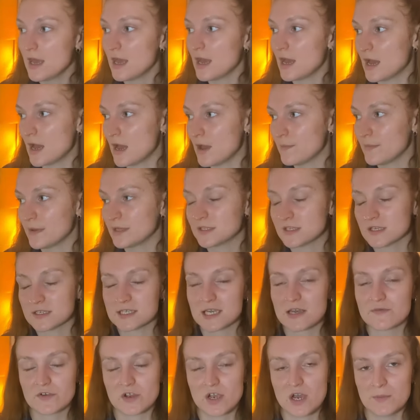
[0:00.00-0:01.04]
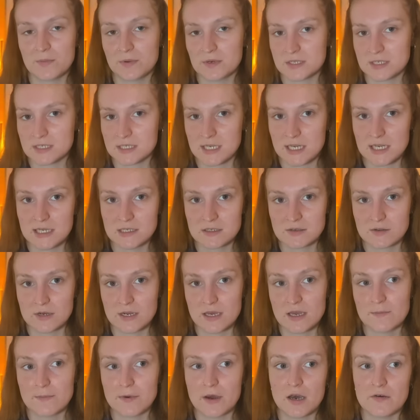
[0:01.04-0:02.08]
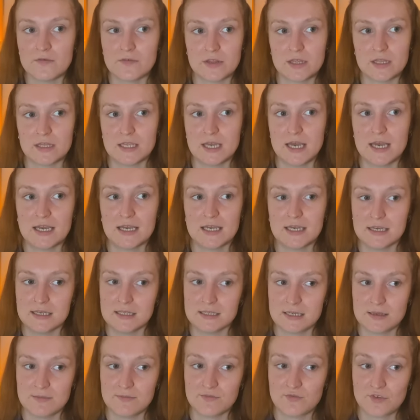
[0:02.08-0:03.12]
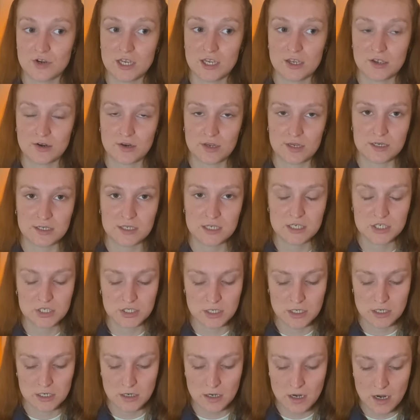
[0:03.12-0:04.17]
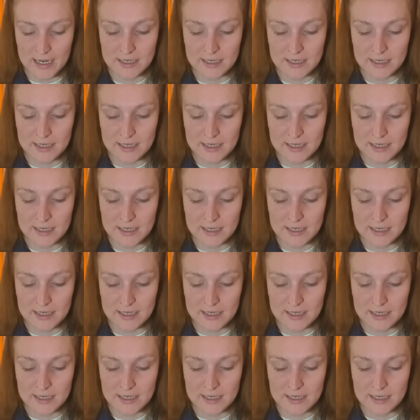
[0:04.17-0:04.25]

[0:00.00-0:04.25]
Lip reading: It does have a couple of stains on it, but other than that, it is in pretty good condition.